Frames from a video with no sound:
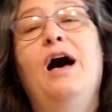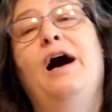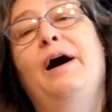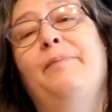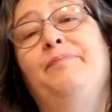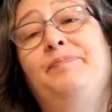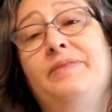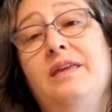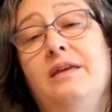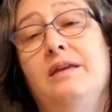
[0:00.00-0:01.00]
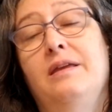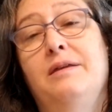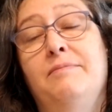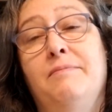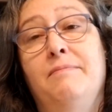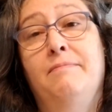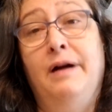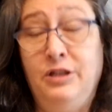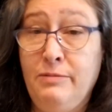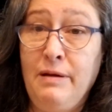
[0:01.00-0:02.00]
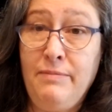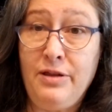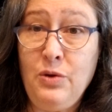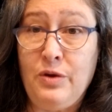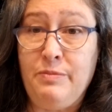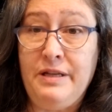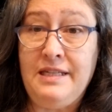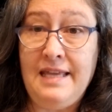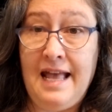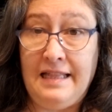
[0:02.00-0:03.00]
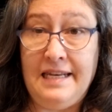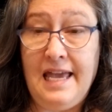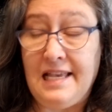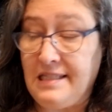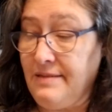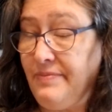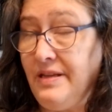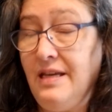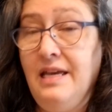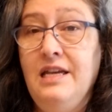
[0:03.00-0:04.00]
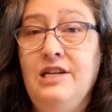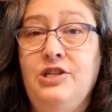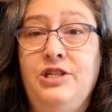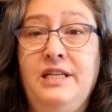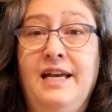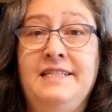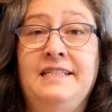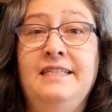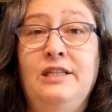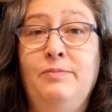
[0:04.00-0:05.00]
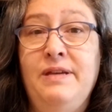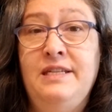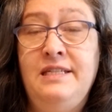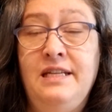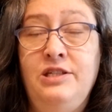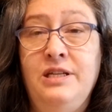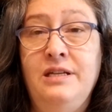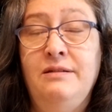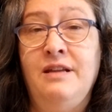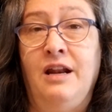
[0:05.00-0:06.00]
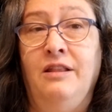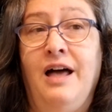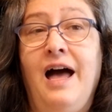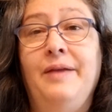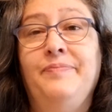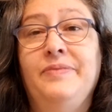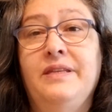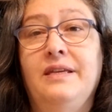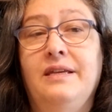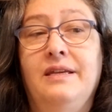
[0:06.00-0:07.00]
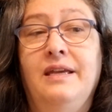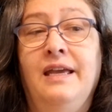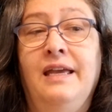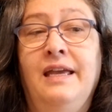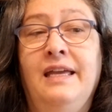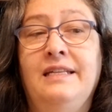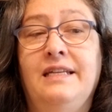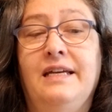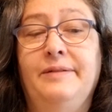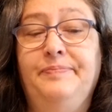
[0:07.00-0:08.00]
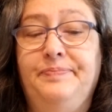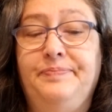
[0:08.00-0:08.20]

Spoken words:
I took my mother with me to the LNS. She does a little bit of stitching, not a lot. And I